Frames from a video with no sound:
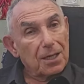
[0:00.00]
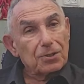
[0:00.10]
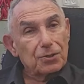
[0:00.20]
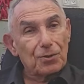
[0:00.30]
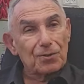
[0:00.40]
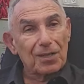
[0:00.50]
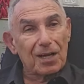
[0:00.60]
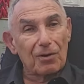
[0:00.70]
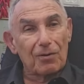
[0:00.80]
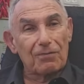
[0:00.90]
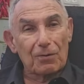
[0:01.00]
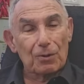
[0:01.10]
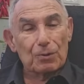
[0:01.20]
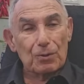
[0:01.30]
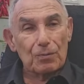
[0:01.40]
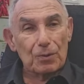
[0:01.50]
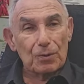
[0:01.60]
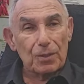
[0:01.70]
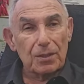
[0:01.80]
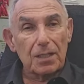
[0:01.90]
and Journal of
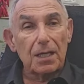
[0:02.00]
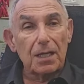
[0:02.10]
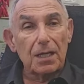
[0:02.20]
Autoimmunity.